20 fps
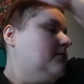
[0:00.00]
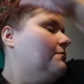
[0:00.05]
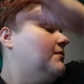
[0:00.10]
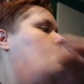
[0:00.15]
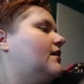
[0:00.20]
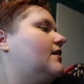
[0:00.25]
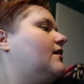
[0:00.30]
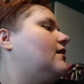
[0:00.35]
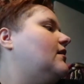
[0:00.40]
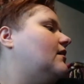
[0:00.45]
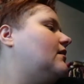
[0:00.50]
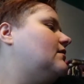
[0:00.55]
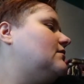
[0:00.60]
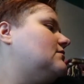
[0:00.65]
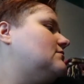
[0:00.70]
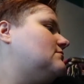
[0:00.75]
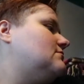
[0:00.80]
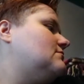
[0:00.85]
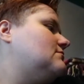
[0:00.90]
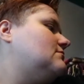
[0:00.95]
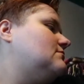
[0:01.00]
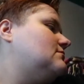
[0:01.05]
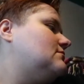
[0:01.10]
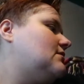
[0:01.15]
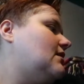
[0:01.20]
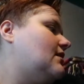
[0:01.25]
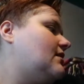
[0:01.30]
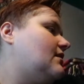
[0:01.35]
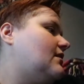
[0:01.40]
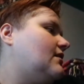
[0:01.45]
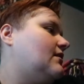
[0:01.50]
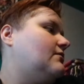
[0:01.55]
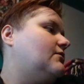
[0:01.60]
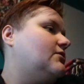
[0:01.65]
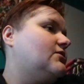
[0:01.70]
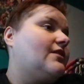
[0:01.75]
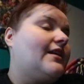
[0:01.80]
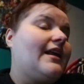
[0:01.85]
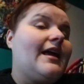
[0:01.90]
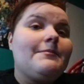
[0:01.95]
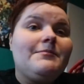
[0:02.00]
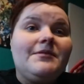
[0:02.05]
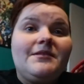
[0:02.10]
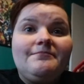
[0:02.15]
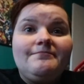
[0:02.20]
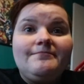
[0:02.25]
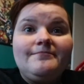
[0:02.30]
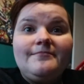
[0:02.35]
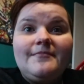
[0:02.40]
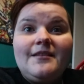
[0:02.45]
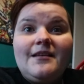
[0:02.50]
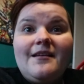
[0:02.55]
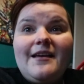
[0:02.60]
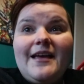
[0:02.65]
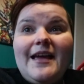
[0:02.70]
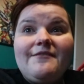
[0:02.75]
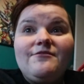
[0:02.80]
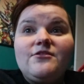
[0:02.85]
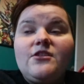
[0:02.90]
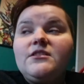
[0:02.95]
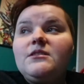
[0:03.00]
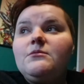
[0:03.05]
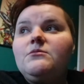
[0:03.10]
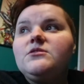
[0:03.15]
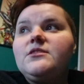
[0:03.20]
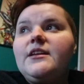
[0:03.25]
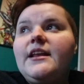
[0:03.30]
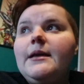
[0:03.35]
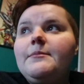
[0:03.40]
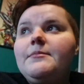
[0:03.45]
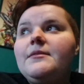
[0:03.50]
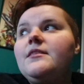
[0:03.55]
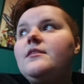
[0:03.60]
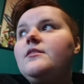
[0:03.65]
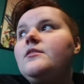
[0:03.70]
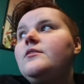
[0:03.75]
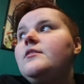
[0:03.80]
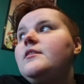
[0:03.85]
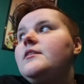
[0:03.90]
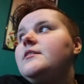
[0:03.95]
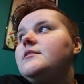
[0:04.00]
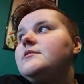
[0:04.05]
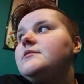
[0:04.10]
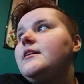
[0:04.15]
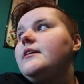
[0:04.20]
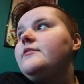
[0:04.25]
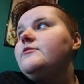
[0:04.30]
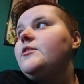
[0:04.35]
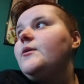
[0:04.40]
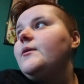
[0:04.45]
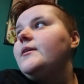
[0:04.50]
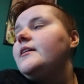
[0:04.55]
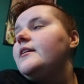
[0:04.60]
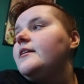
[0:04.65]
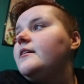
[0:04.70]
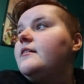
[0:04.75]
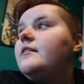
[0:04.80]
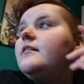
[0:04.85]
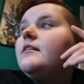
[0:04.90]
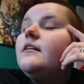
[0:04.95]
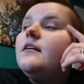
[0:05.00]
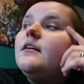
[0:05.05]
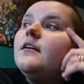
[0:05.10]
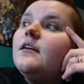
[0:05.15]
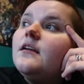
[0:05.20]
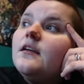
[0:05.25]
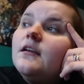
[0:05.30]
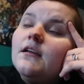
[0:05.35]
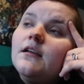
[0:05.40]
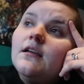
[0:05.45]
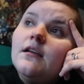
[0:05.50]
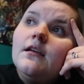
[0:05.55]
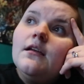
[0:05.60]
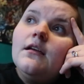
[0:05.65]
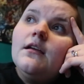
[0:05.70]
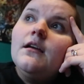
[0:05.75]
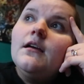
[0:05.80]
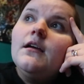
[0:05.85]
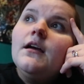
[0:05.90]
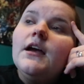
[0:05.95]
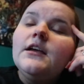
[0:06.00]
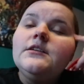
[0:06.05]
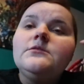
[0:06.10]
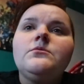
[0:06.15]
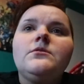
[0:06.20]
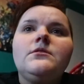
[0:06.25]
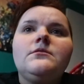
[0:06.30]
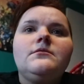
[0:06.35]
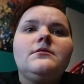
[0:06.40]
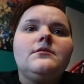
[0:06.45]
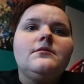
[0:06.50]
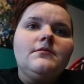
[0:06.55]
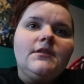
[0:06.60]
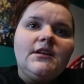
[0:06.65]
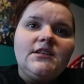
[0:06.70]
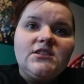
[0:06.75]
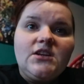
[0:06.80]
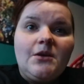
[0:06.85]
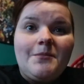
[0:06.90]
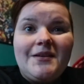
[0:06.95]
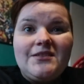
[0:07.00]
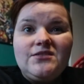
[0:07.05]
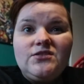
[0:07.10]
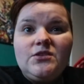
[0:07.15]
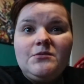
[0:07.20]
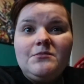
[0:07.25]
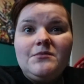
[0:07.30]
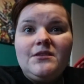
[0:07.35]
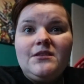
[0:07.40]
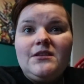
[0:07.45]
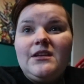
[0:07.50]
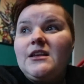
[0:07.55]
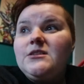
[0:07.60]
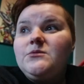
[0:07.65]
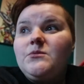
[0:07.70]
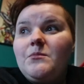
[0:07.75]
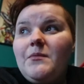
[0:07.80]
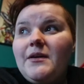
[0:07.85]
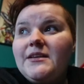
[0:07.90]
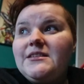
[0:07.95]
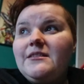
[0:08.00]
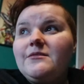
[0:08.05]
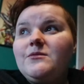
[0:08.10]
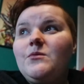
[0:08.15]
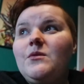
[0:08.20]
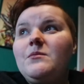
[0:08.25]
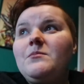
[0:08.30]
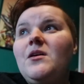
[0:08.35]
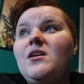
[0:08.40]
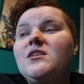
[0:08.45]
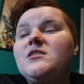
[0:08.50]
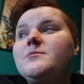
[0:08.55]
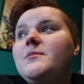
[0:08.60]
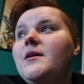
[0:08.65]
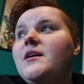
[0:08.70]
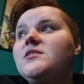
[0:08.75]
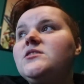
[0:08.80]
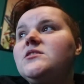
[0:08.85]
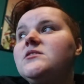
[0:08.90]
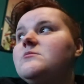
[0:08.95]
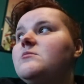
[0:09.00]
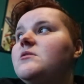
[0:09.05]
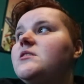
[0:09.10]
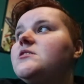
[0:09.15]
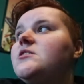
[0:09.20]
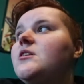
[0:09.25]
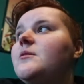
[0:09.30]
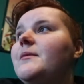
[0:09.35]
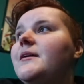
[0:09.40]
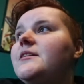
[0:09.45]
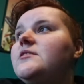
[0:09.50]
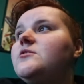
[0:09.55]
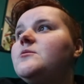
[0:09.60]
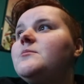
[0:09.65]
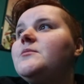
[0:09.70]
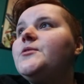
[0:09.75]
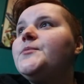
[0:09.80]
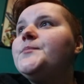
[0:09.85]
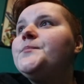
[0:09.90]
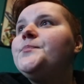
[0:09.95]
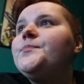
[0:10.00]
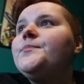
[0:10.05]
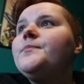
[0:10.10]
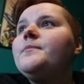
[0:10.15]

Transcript: But I don't know what's gonna happen. I have no idea what's gonna happen in the New Year's. I have no idea. I just want it to go back to normal. Yes, we might still have to wear masks, but I just want it to go back to normal.